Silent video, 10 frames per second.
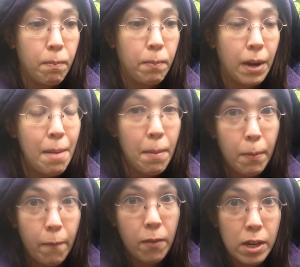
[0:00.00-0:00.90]
But I'm a
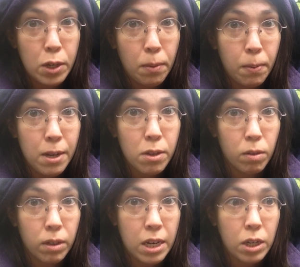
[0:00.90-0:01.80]
professional
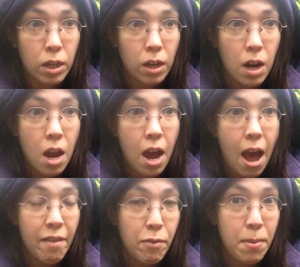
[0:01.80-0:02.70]
preschool teacher.
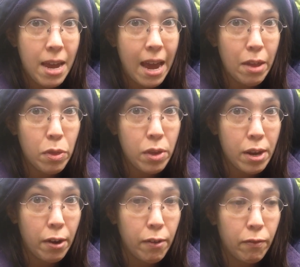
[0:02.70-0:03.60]
I have a BA in
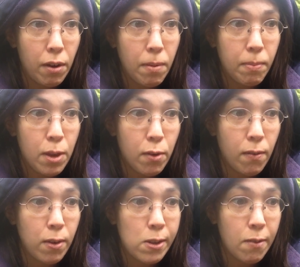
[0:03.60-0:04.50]
theater from the
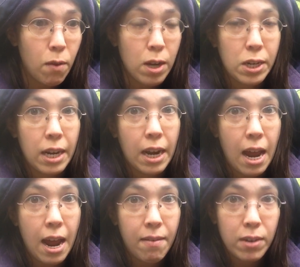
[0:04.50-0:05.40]
University of Washington.
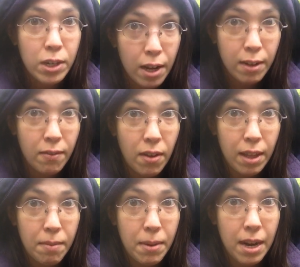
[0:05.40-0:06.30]
I have a child
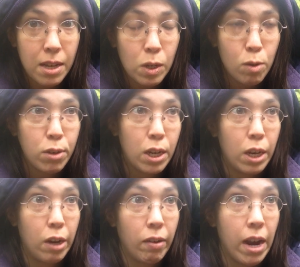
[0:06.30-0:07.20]
development associate
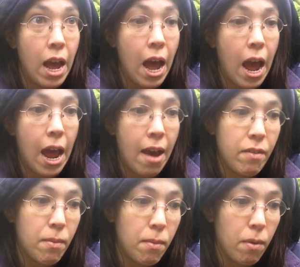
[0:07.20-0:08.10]
degree. I have
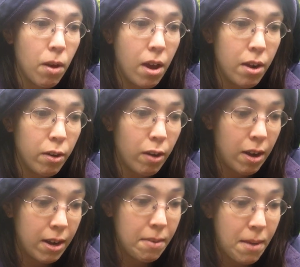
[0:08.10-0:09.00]
an
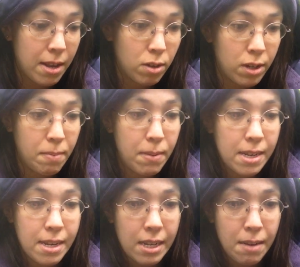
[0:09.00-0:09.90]
unaccredited master's in
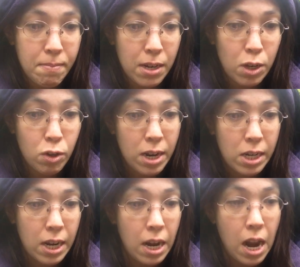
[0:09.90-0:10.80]
business
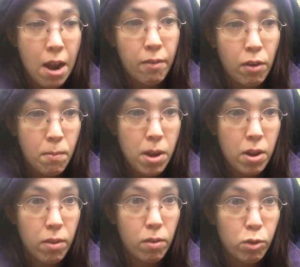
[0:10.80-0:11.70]
administration from
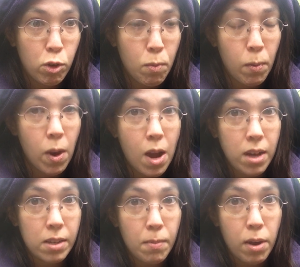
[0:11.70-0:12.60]
a super
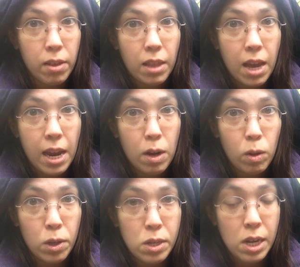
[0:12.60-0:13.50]
awesome online
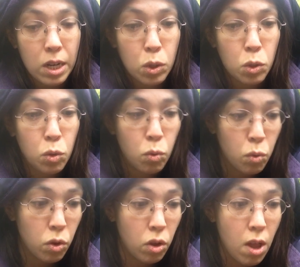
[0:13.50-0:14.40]
holistic
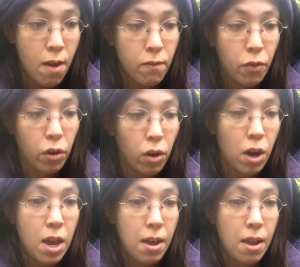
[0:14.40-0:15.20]
school for